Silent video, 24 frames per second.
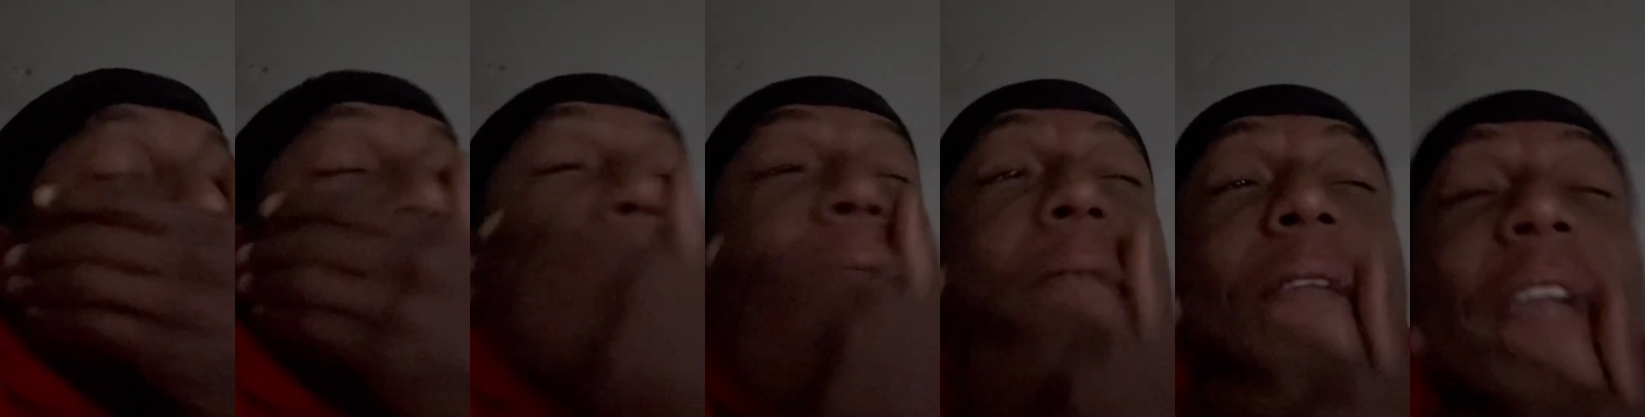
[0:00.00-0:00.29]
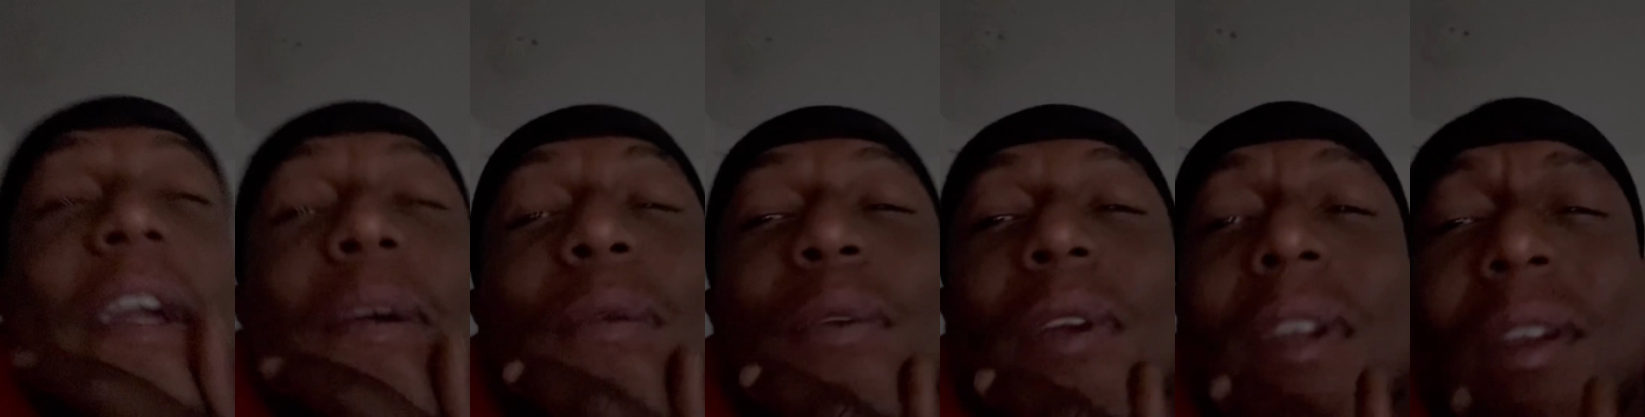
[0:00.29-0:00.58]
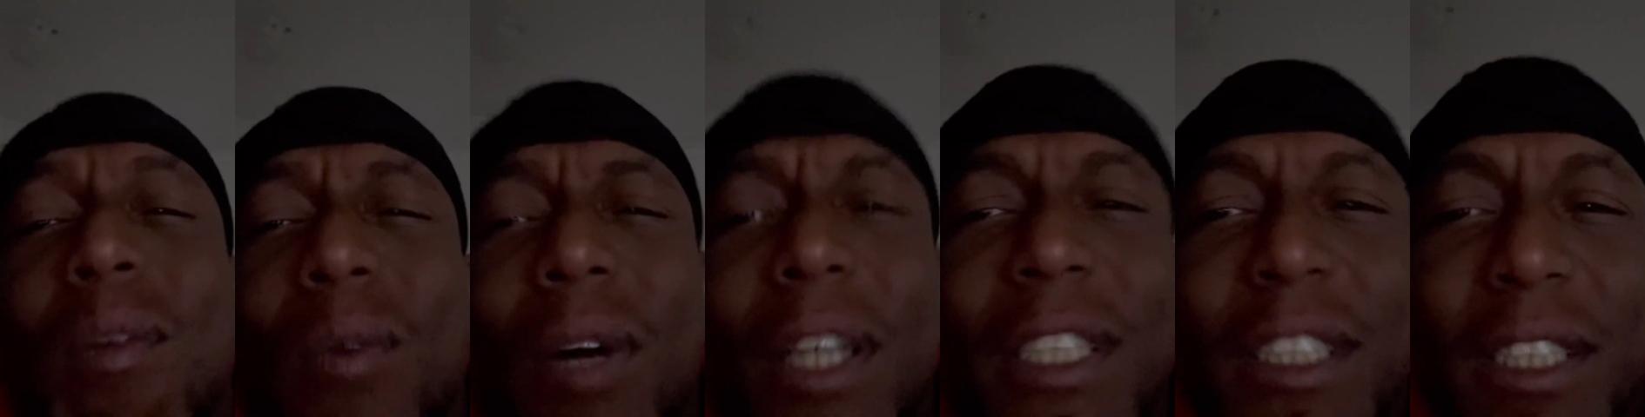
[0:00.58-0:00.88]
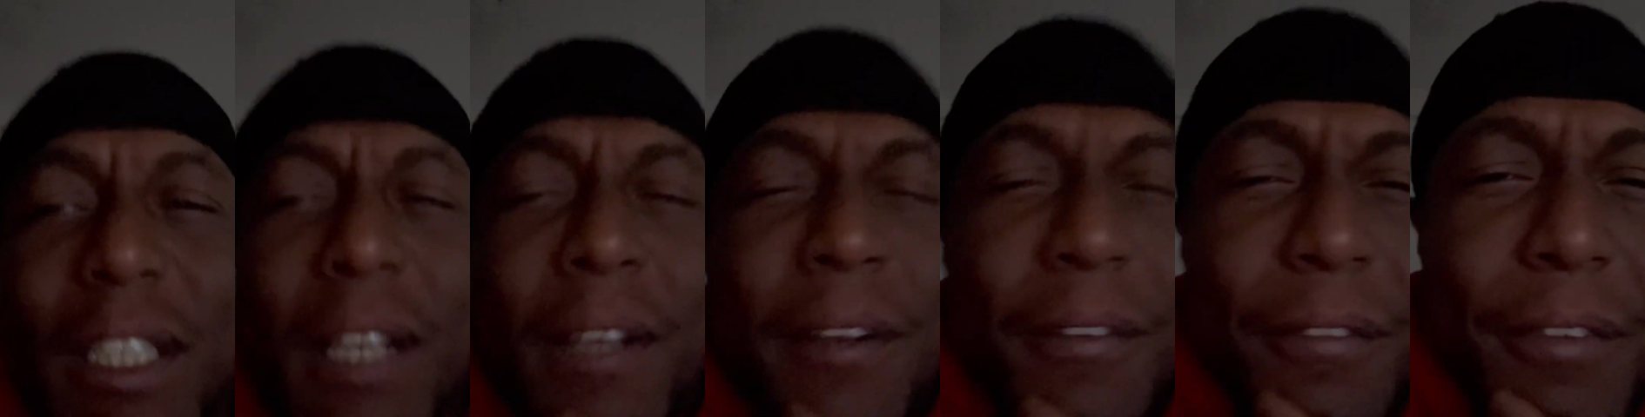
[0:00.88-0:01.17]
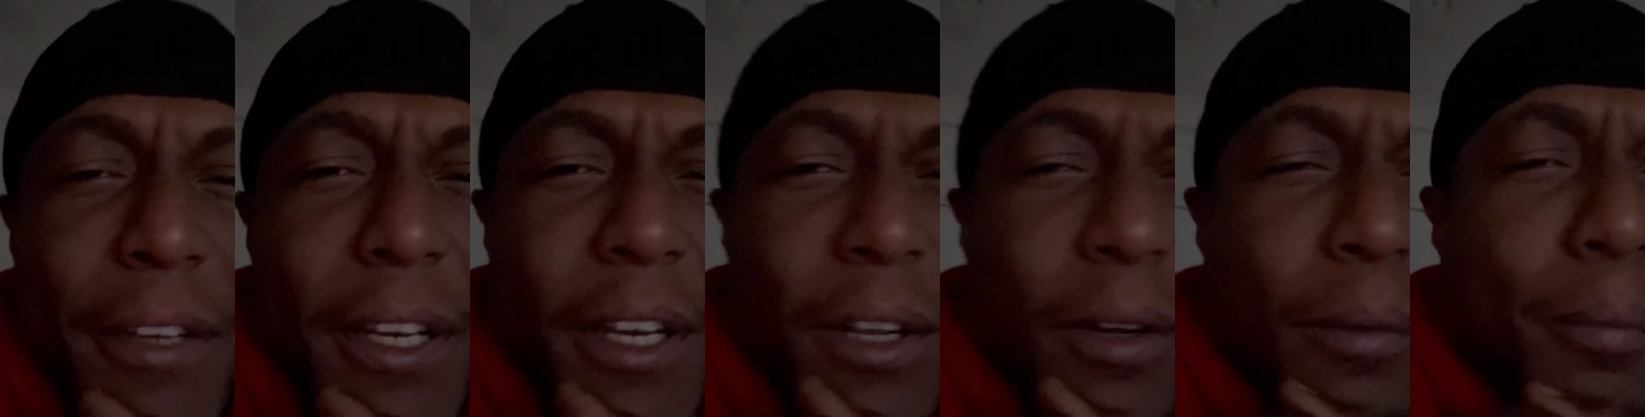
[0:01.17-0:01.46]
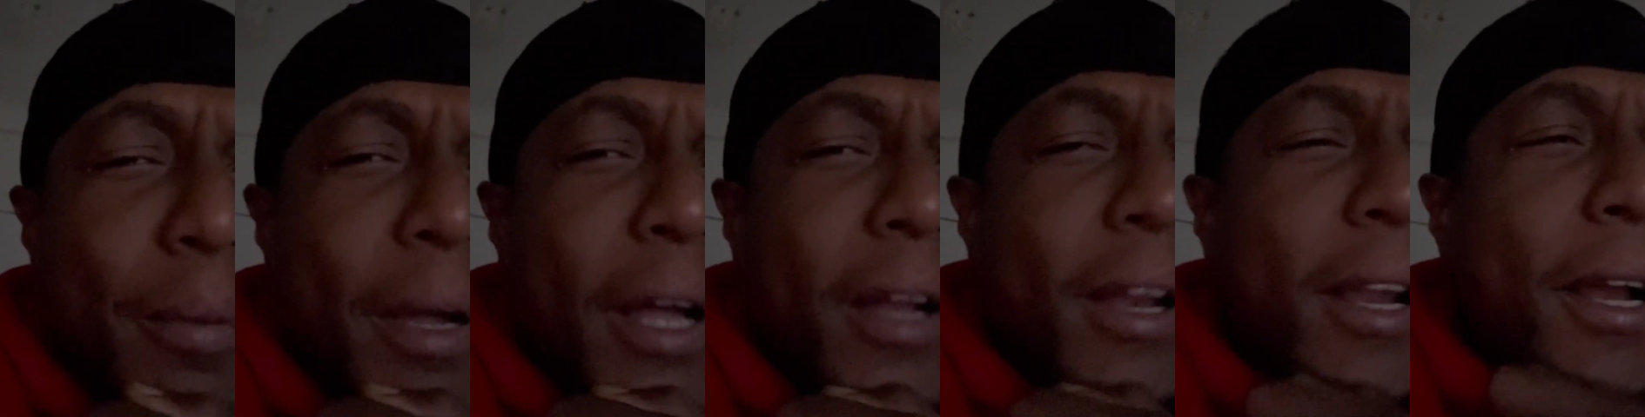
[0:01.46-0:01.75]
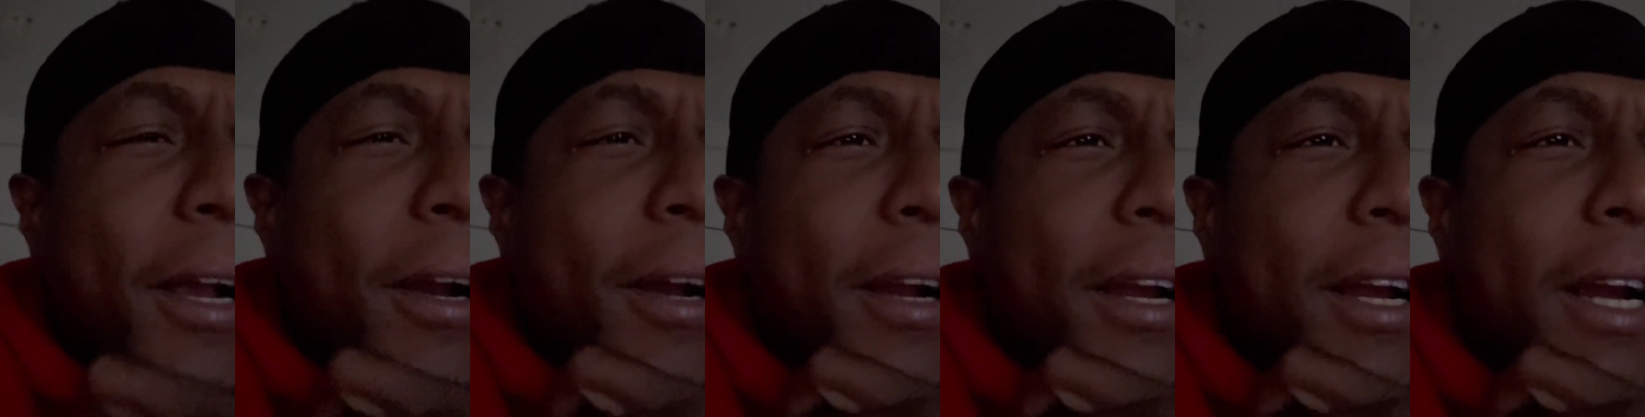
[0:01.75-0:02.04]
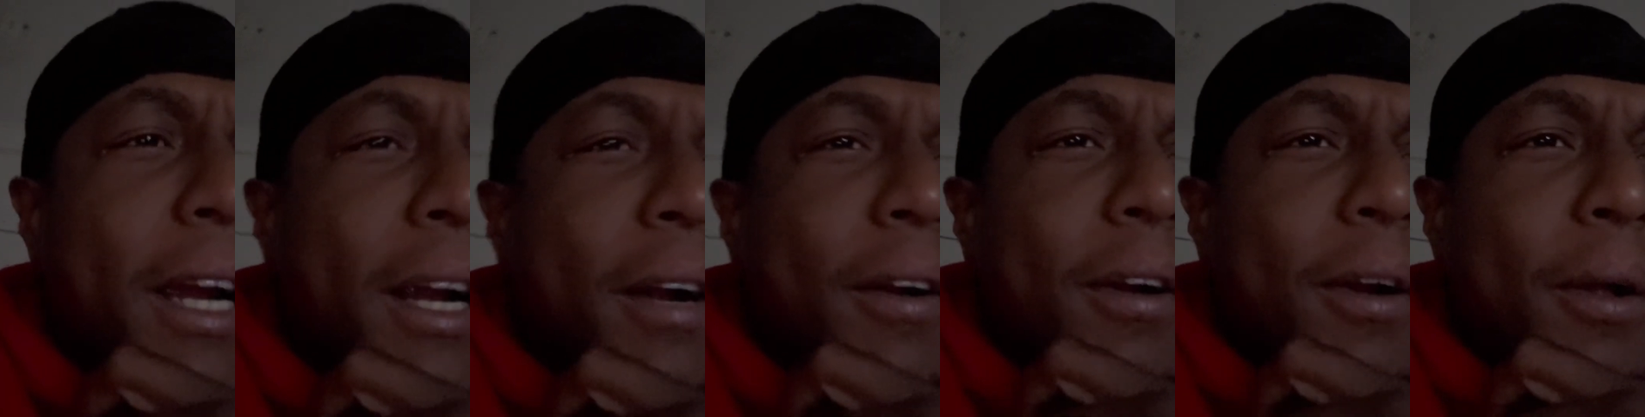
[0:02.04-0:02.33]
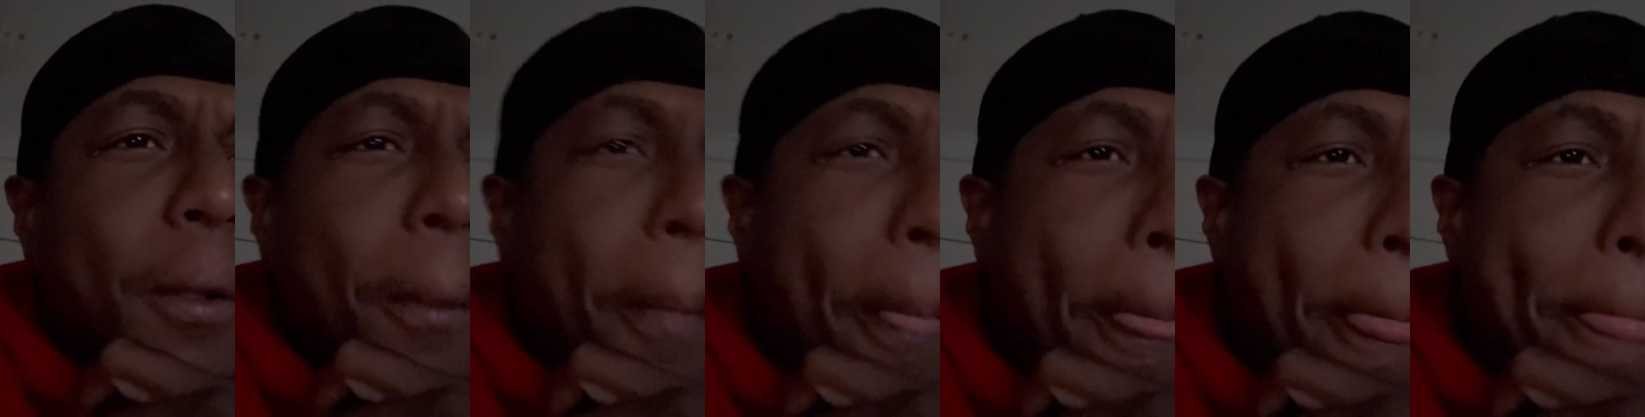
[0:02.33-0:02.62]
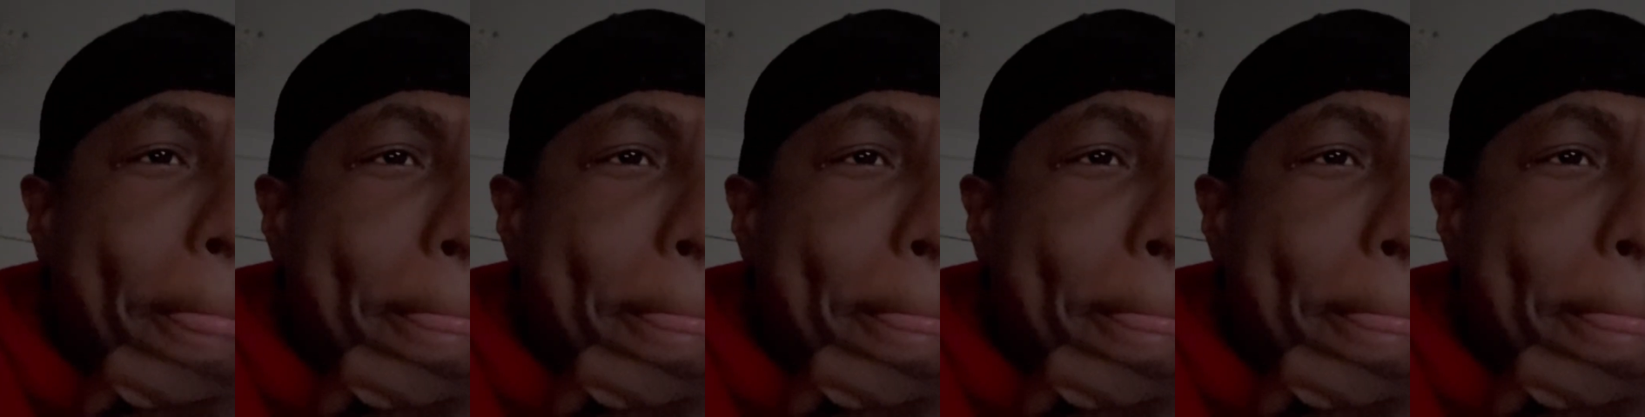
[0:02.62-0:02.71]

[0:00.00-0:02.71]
Yeah, we're gonna watch another video about Aaron Kyro